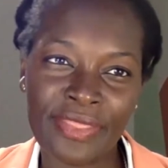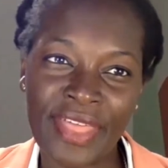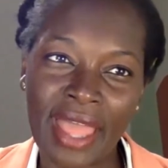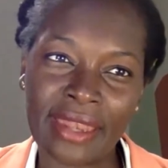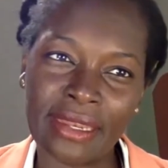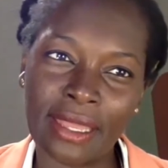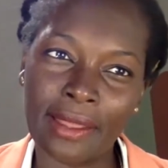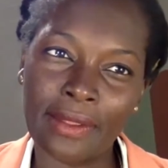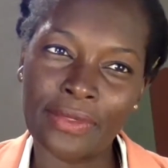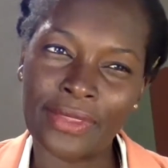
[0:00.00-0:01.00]
than
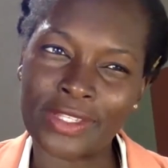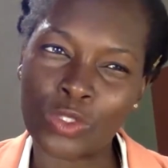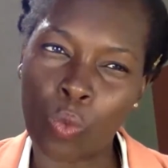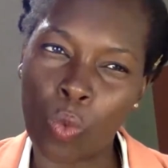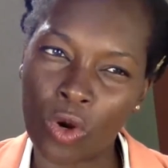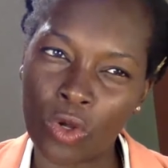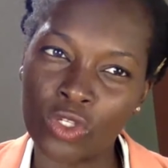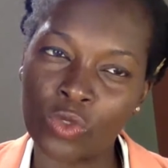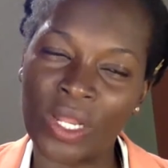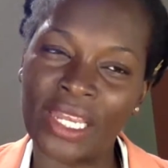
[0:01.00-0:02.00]
this
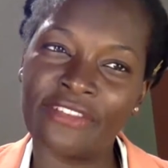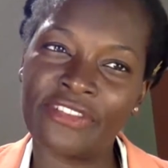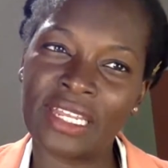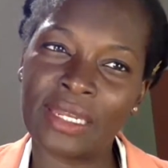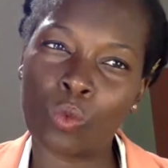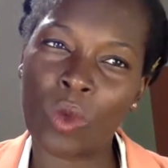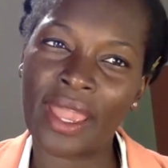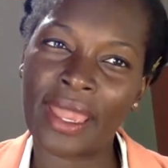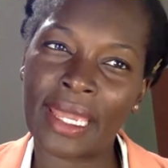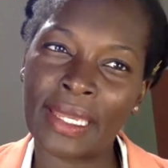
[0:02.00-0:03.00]
world we're living in,
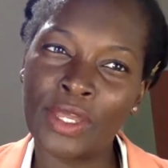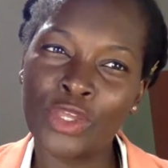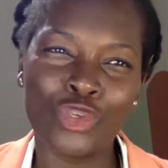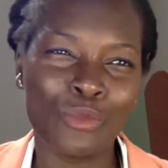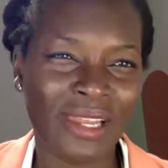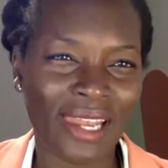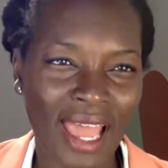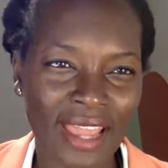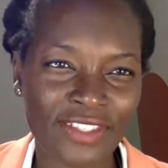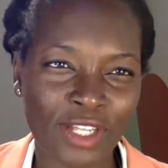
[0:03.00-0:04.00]
where human
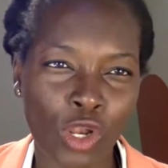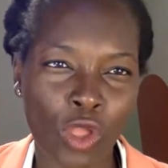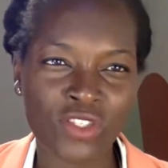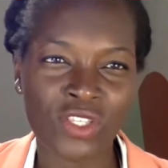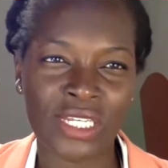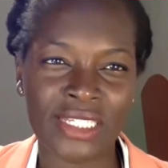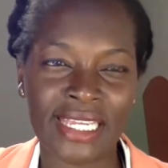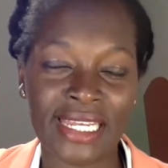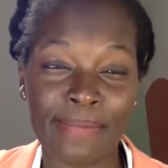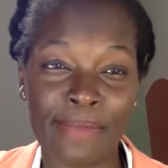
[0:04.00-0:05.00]
lives are lost on a
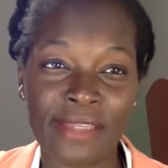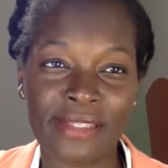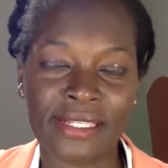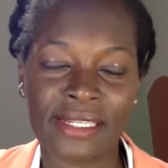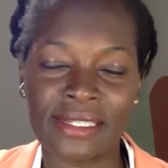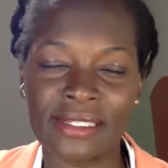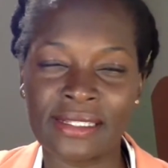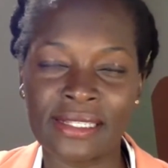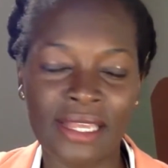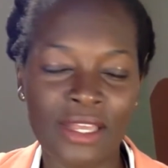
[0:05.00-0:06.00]
daily
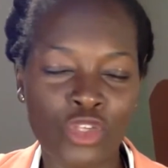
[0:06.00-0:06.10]
basis.